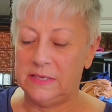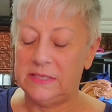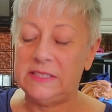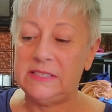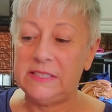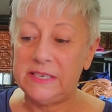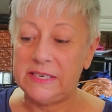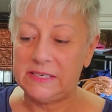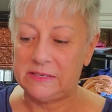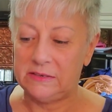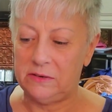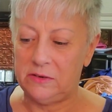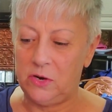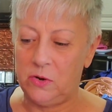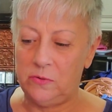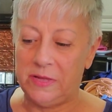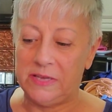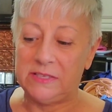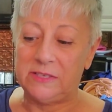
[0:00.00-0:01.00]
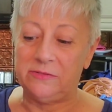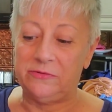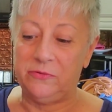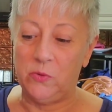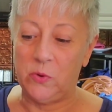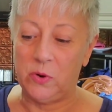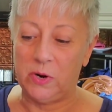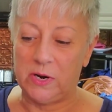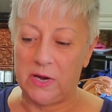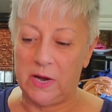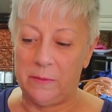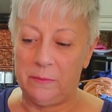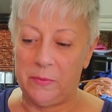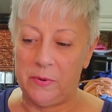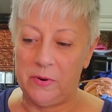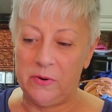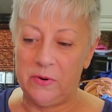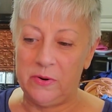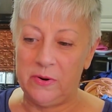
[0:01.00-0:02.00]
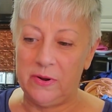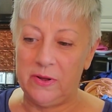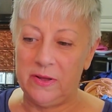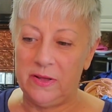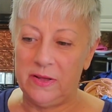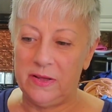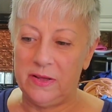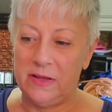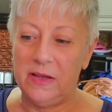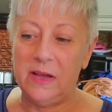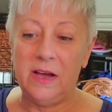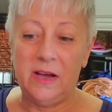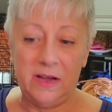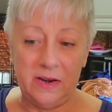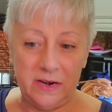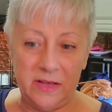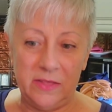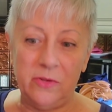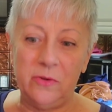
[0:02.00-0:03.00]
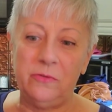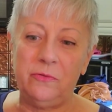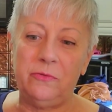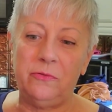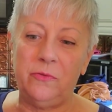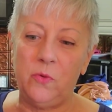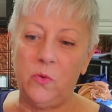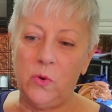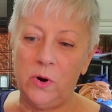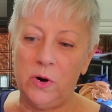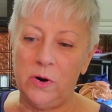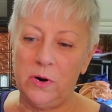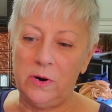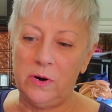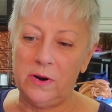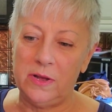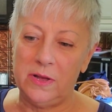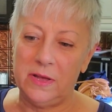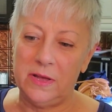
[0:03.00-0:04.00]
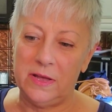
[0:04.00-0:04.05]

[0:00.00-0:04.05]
Six, no, that's a four cupper, another four,